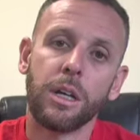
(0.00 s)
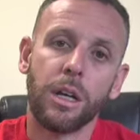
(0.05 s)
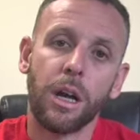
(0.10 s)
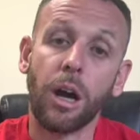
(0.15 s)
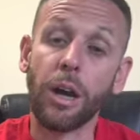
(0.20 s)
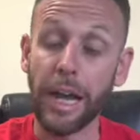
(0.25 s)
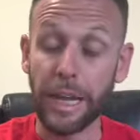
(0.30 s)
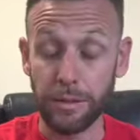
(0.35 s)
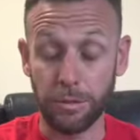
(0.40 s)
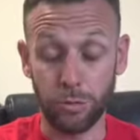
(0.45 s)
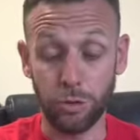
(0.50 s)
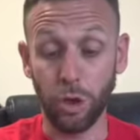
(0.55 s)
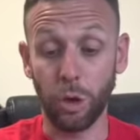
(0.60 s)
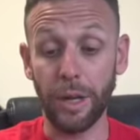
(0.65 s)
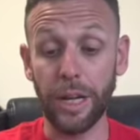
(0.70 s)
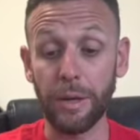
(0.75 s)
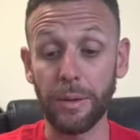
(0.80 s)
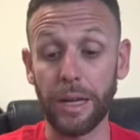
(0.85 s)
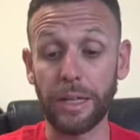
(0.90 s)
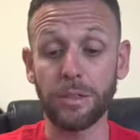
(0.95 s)
Okay, so
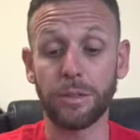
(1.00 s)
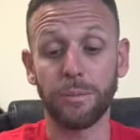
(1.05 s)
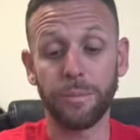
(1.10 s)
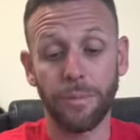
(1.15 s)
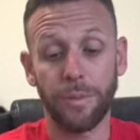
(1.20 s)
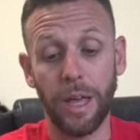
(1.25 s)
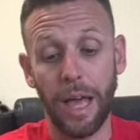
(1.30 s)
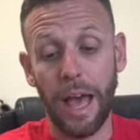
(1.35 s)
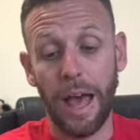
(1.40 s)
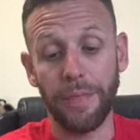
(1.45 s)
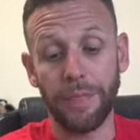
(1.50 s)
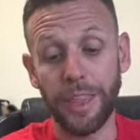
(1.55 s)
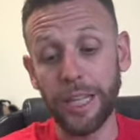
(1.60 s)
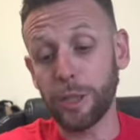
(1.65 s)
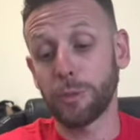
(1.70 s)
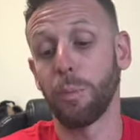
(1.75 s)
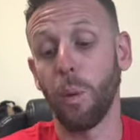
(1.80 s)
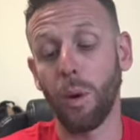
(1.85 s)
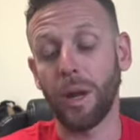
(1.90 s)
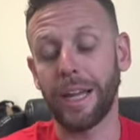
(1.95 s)
anyways, at this
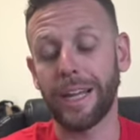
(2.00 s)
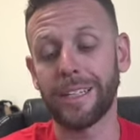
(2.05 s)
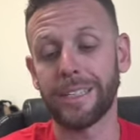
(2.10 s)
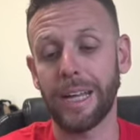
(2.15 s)
point in